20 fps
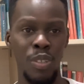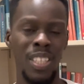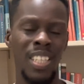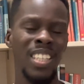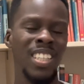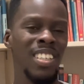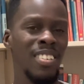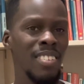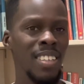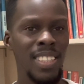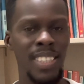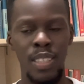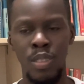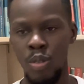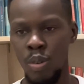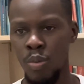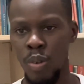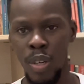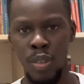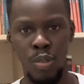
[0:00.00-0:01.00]
Yeah, they created
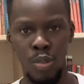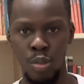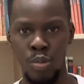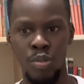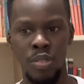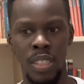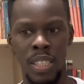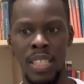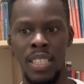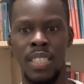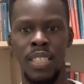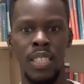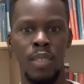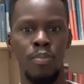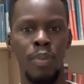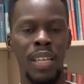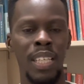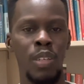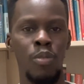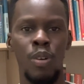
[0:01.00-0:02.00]
some 1 or 2 chances,
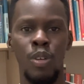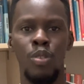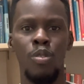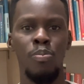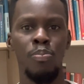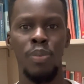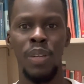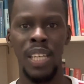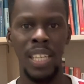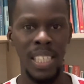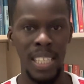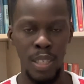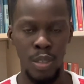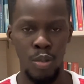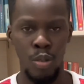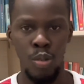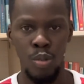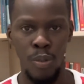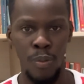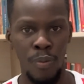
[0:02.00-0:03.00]
but they were not playing the
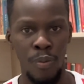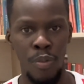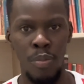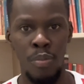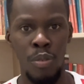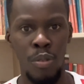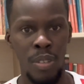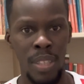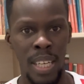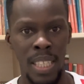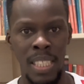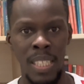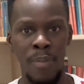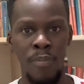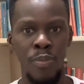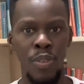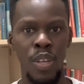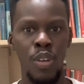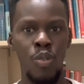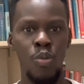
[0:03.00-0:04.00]
sort of football that
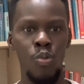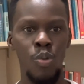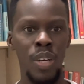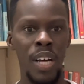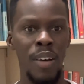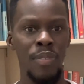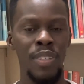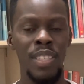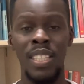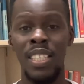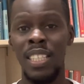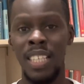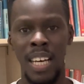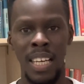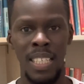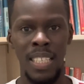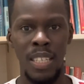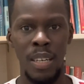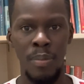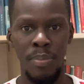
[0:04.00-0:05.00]
we have seen
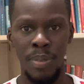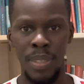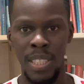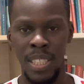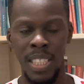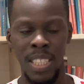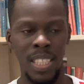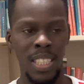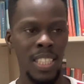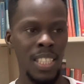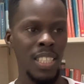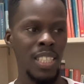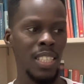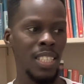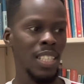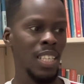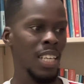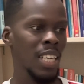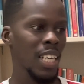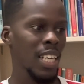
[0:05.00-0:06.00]
Arsenal play this season.